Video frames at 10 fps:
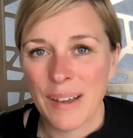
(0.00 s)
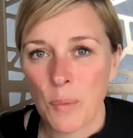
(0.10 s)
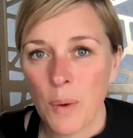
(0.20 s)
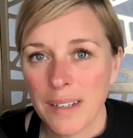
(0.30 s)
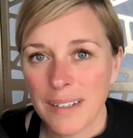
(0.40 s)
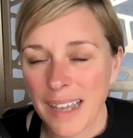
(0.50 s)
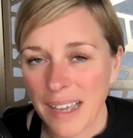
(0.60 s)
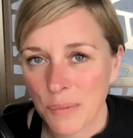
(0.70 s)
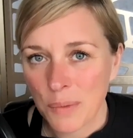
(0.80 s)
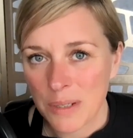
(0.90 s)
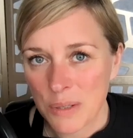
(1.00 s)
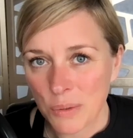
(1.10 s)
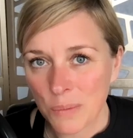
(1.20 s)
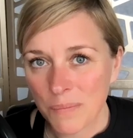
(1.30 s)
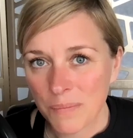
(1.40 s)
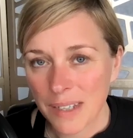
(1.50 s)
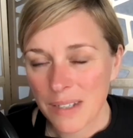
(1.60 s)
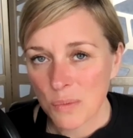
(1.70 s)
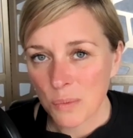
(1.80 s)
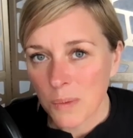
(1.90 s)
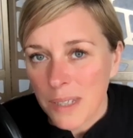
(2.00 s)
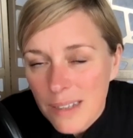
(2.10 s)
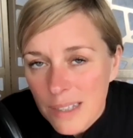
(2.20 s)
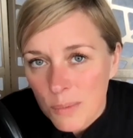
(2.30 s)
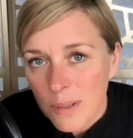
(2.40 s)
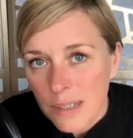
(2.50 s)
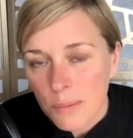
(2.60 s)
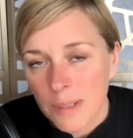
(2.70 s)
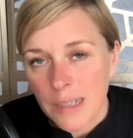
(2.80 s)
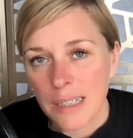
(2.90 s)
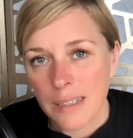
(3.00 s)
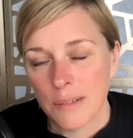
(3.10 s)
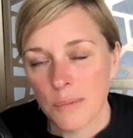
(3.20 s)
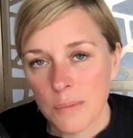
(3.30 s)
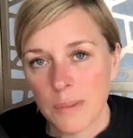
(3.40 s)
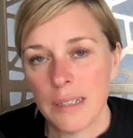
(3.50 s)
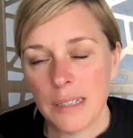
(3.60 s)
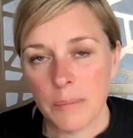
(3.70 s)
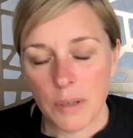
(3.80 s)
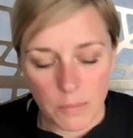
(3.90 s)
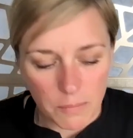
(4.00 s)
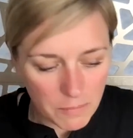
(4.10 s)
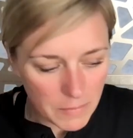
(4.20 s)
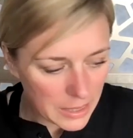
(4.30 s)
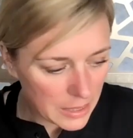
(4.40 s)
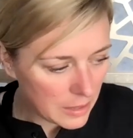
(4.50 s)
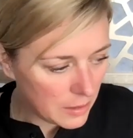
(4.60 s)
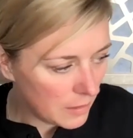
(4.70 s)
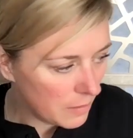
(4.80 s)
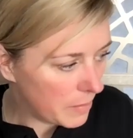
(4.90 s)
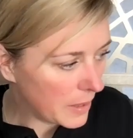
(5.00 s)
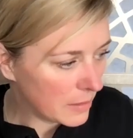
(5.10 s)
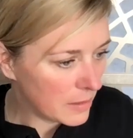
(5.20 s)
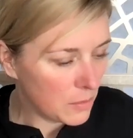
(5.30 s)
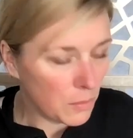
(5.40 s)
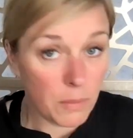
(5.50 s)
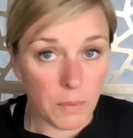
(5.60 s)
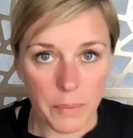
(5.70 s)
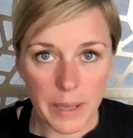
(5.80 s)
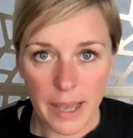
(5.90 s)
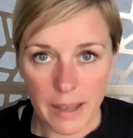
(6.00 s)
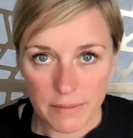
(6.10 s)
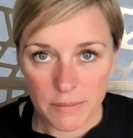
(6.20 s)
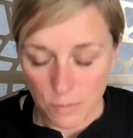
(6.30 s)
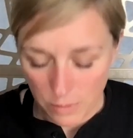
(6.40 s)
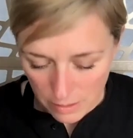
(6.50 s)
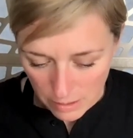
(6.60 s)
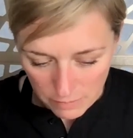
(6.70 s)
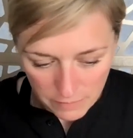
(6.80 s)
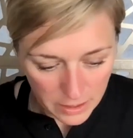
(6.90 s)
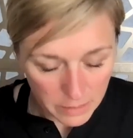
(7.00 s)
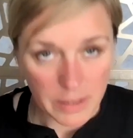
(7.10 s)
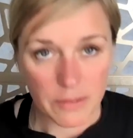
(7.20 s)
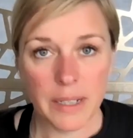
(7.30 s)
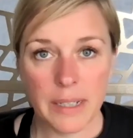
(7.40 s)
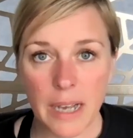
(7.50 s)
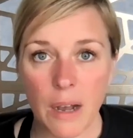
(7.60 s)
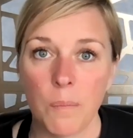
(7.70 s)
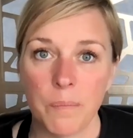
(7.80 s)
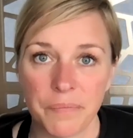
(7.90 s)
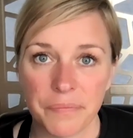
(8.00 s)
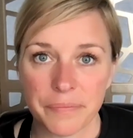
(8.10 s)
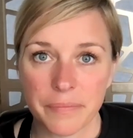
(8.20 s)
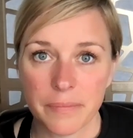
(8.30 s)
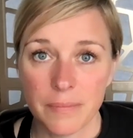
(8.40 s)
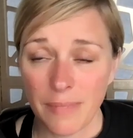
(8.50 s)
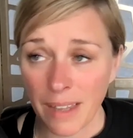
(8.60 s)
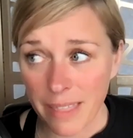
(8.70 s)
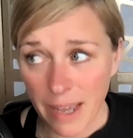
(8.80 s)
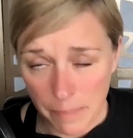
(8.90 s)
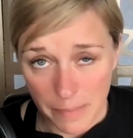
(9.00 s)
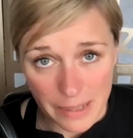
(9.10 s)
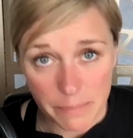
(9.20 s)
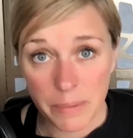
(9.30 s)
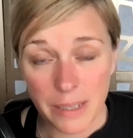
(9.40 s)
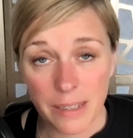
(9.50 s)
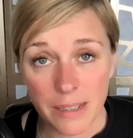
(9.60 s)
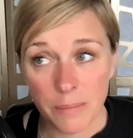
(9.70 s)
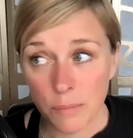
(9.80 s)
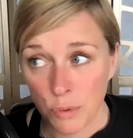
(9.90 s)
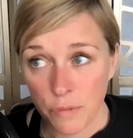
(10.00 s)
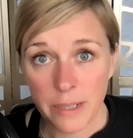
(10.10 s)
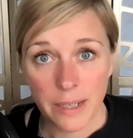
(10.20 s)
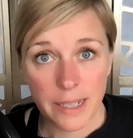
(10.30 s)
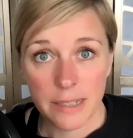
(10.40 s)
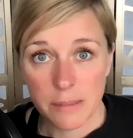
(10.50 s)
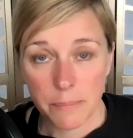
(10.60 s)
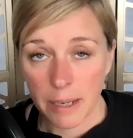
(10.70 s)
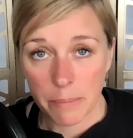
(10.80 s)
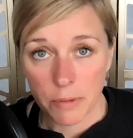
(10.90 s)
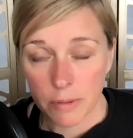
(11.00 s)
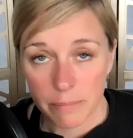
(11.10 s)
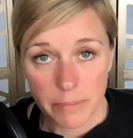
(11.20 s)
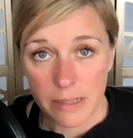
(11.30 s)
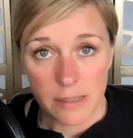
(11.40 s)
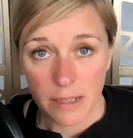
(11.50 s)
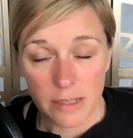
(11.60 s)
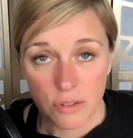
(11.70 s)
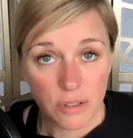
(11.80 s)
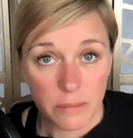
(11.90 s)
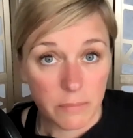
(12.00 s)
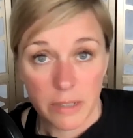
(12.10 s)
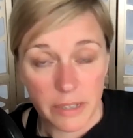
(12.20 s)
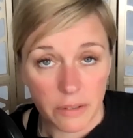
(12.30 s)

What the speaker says: what can we do? It's really, really, really, really about making the best with what we have, with our environment right now. That might be movie nights, popcorn, pizza, ice cream,